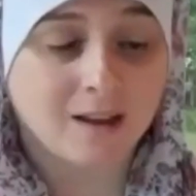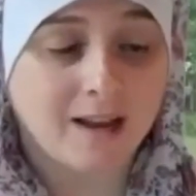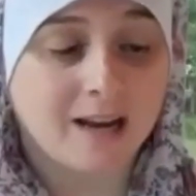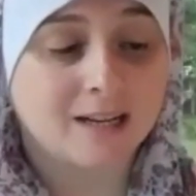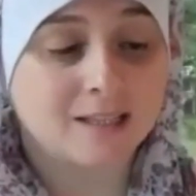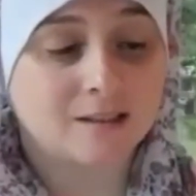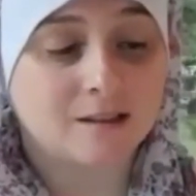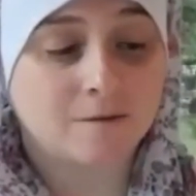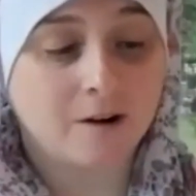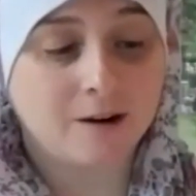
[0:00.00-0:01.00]
And
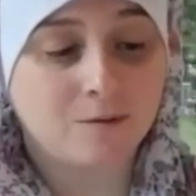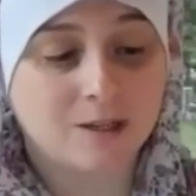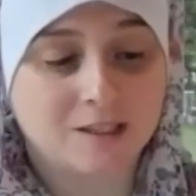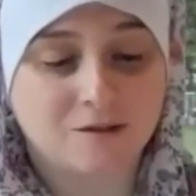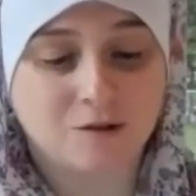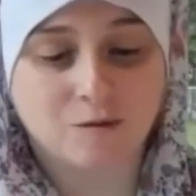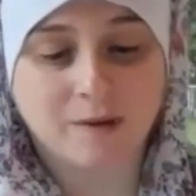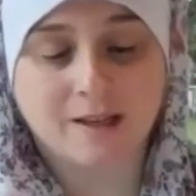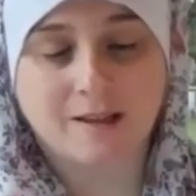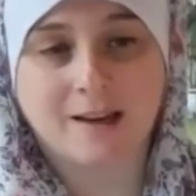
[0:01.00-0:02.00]
a friend once told
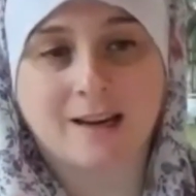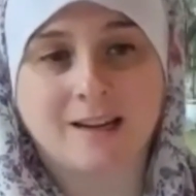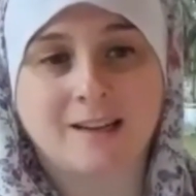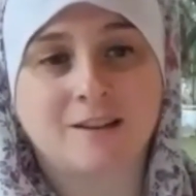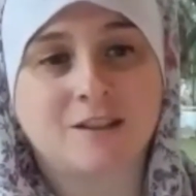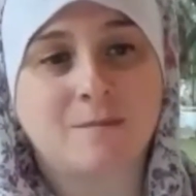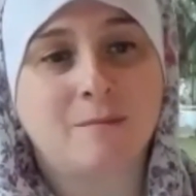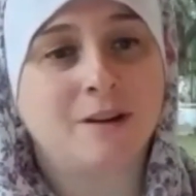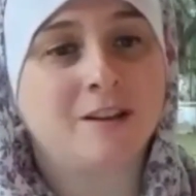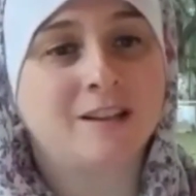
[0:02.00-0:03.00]
me that there's a
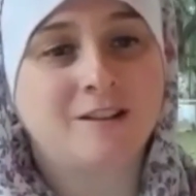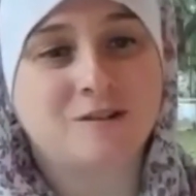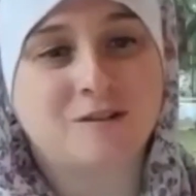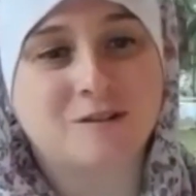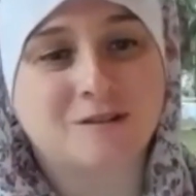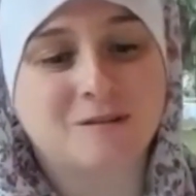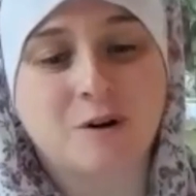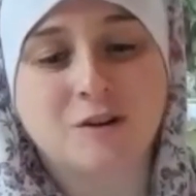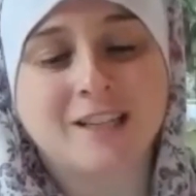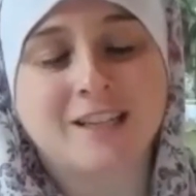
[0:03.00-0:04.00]
million-year-old
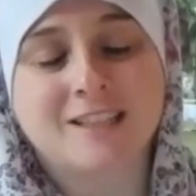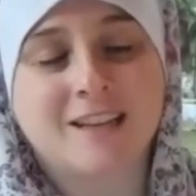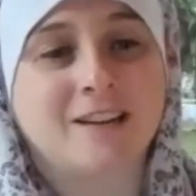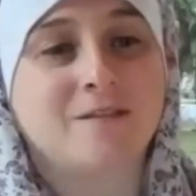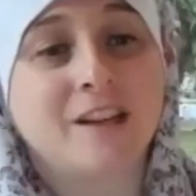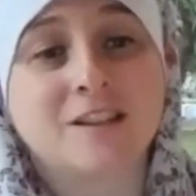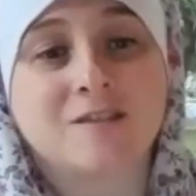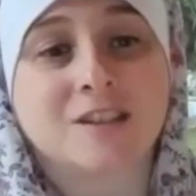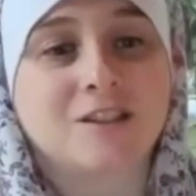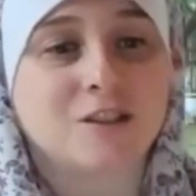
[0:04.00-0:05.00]
person inside of each of us
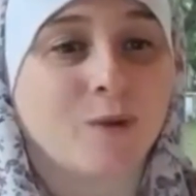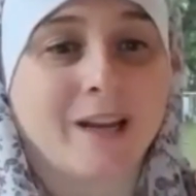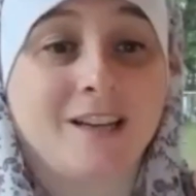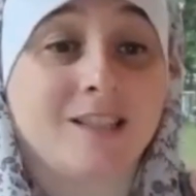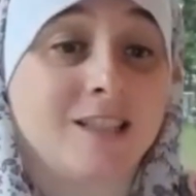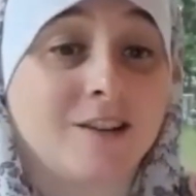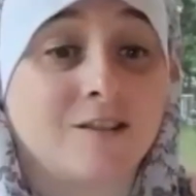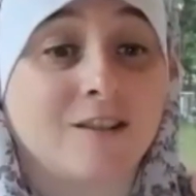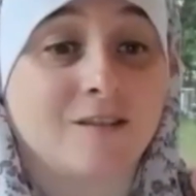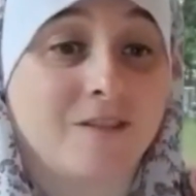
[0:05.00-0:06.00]
just waiting to sit around
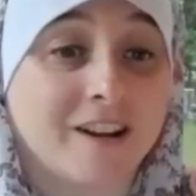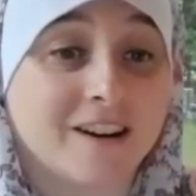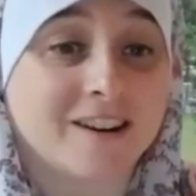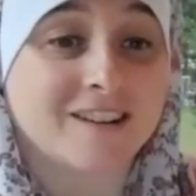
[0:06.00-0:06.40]
a fire